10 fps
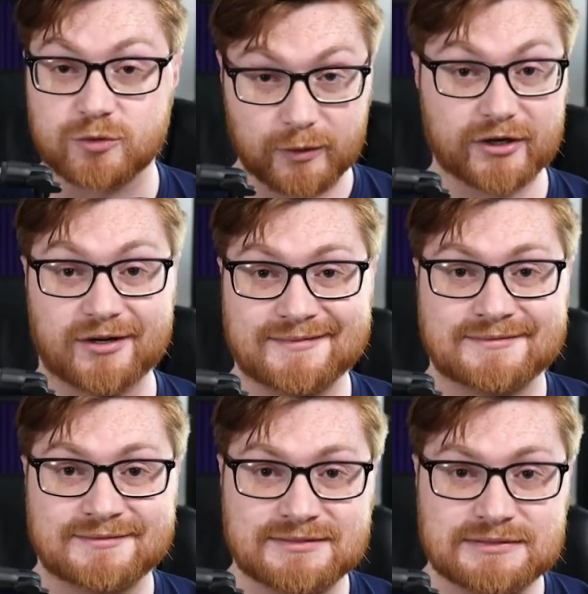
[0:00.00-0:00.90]
Twitter.
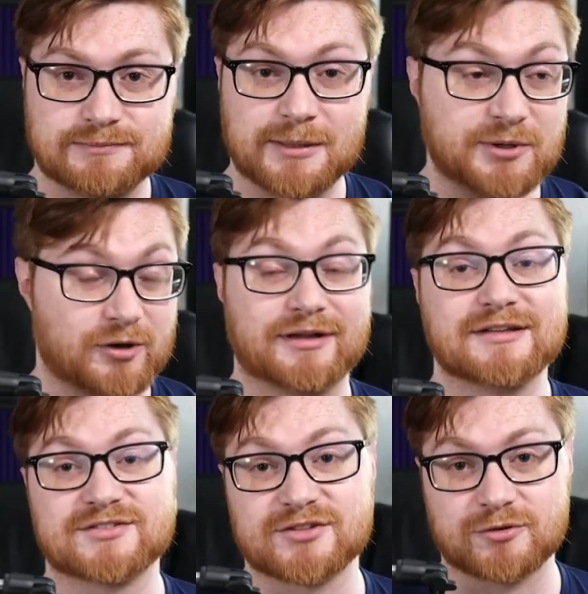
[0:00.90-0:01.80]
Maybe you're on
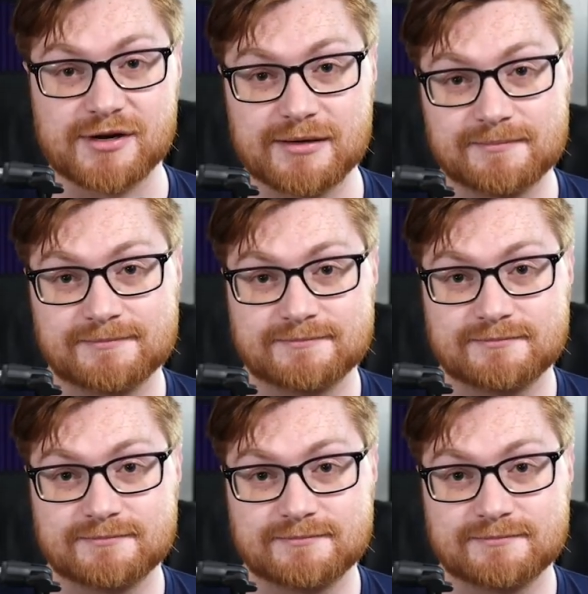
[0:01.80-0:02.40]
Instagram.